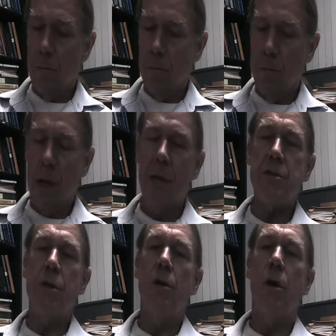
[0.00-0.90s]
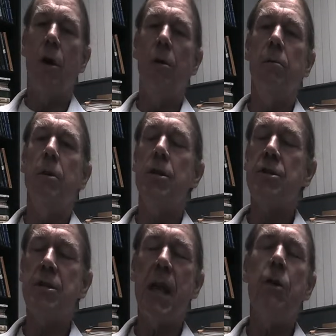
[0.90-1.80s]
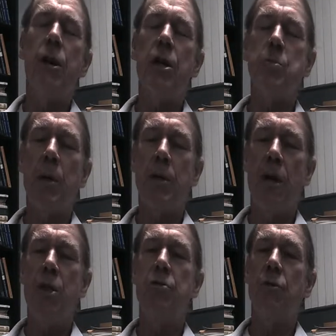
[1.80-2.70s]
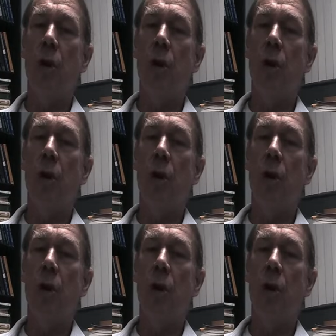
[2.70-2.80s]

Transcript: based on a standard expectation for